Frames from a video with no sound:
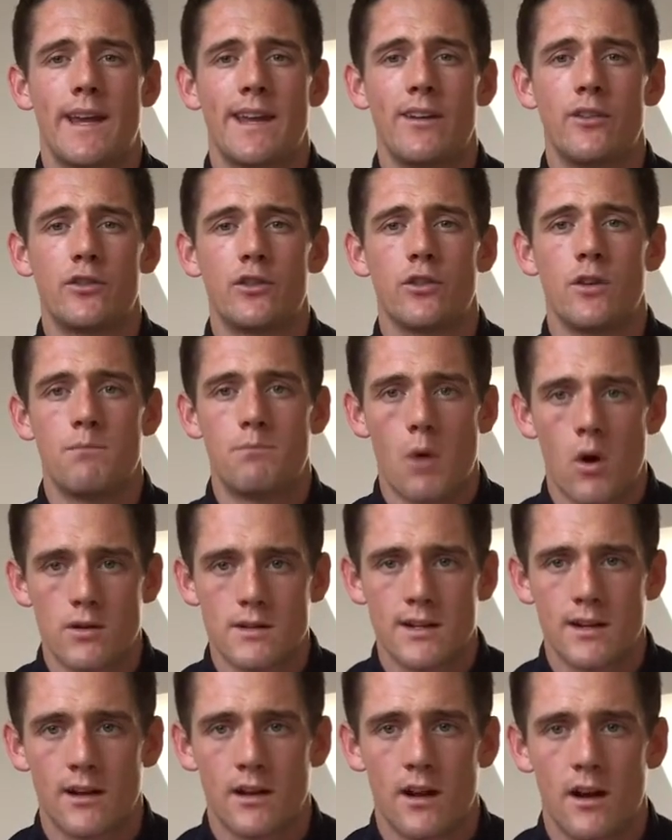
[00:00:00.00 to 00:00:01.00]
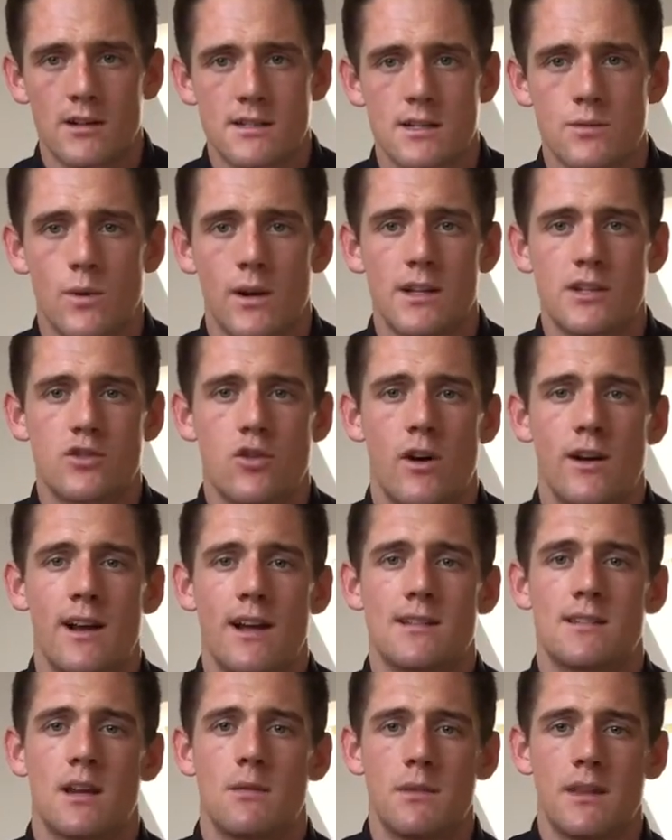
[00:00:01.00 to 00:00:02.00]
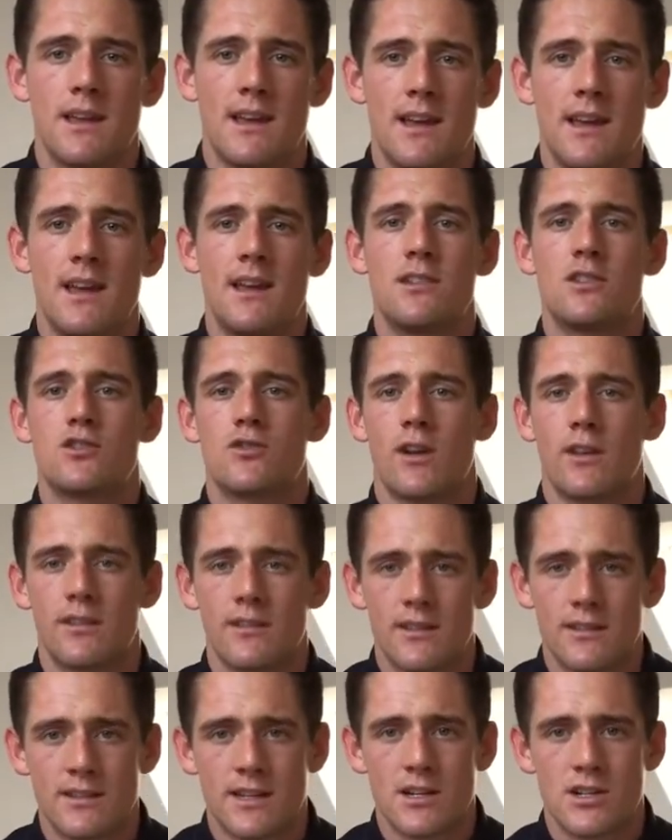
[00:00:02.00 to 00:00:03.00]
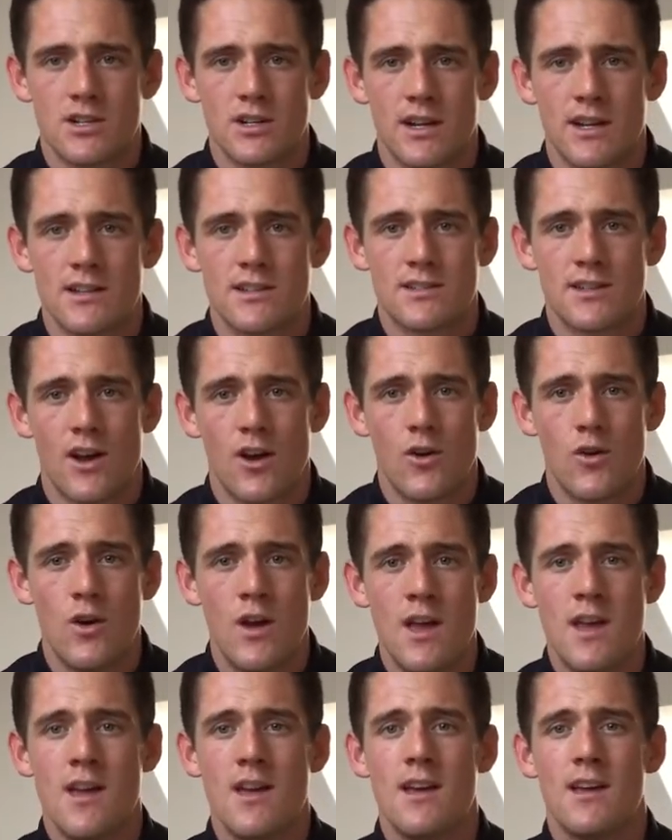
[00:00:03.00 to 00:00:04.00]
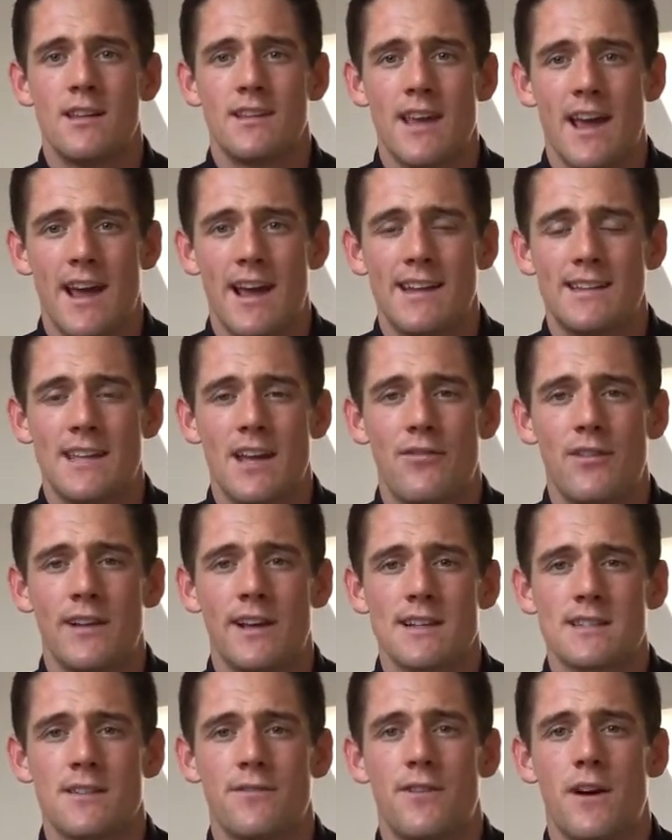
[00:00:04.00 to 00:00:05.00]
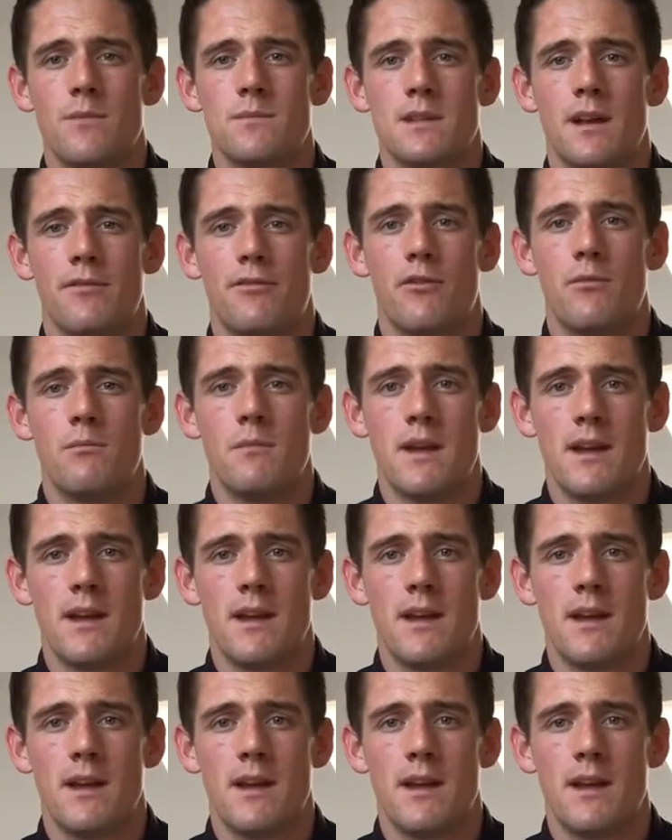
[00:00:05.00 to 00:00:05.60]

keen on doing a boxing class as well as trying out some of the HIIT and strength and conditioning. So yeah, it definitely gets a thumbs up from